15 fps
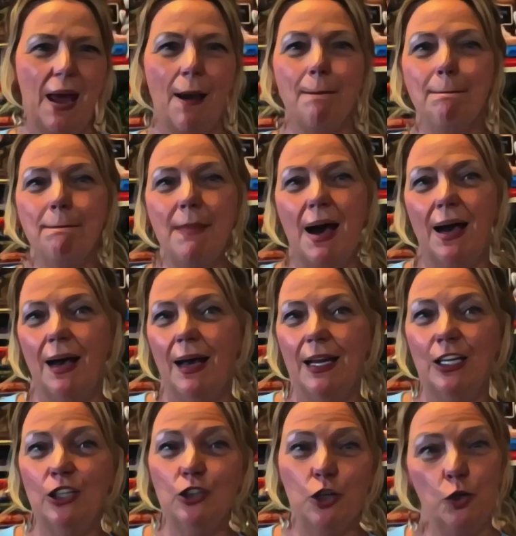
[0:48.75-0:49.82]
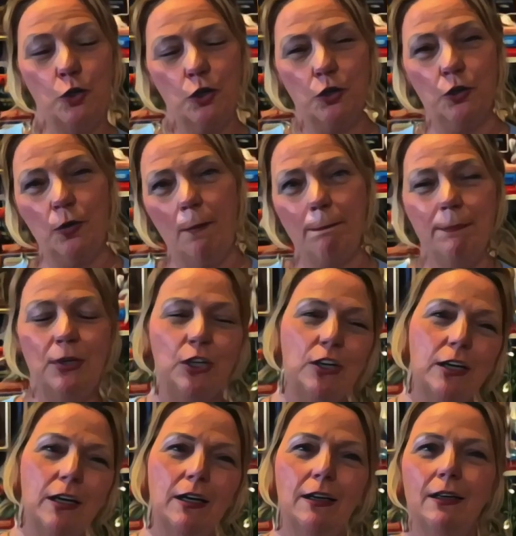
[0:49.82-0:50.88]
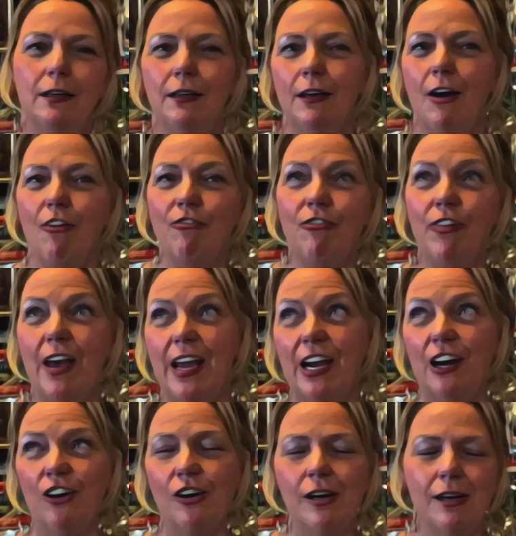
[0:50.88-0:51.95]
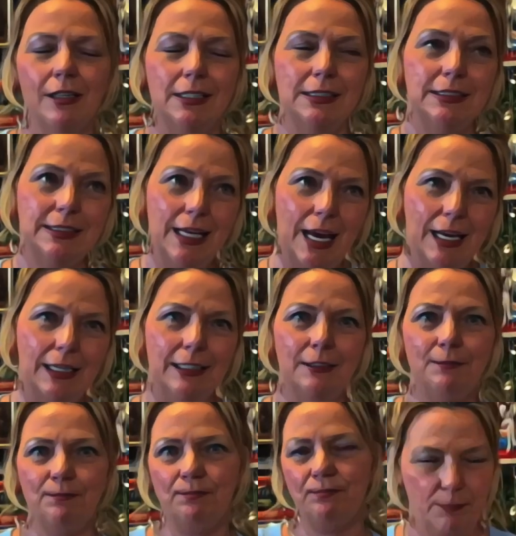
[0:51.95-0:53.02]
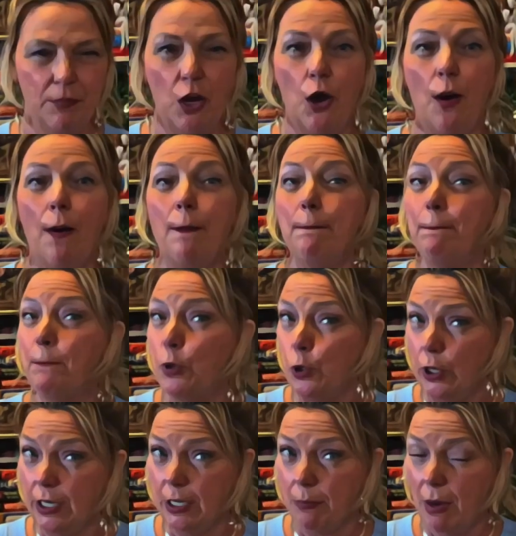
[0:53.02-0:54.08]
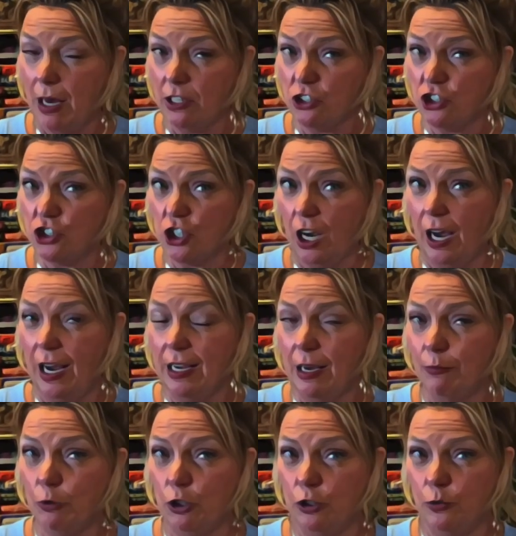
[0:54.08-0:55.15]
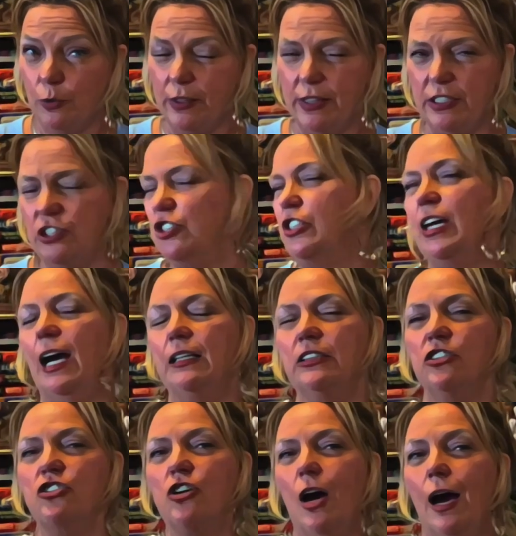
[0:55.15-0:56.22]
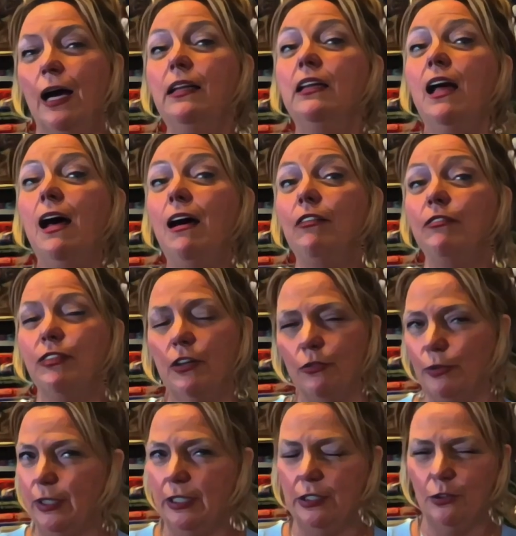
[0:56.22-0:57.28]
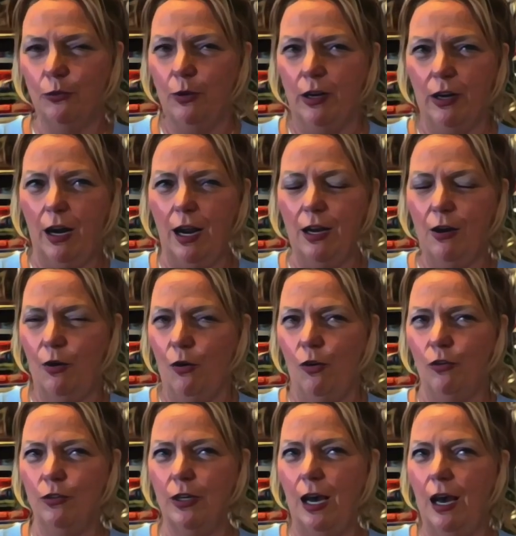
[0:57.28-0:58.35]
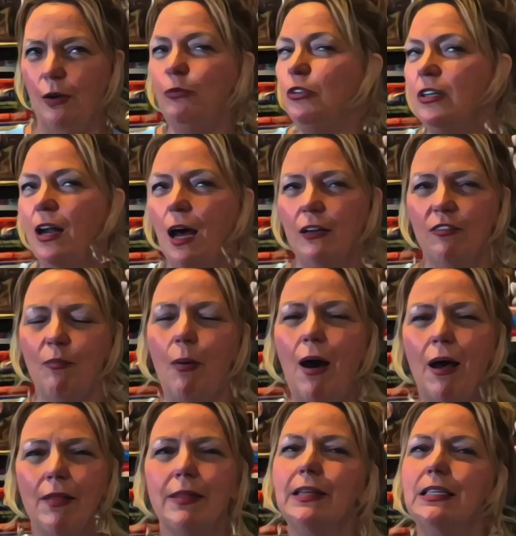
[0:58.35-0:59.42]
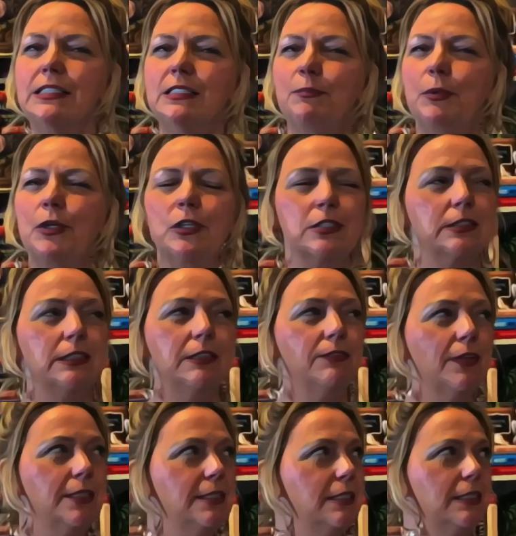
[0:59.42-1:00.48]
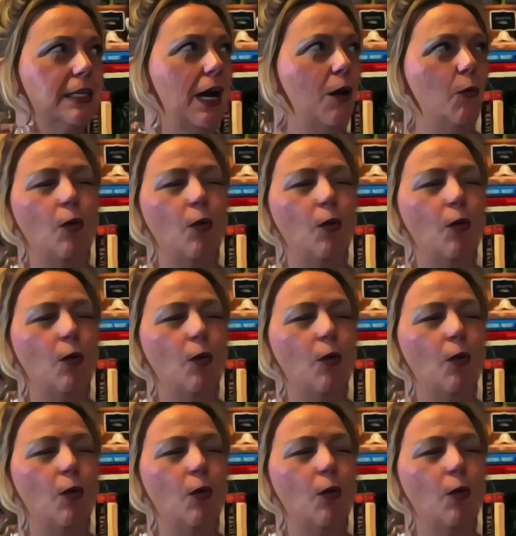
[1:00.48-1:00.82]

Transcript: my local book fair day, pretty much I am good with this challenge. I love reading what I own. I would not have bought these books if I did not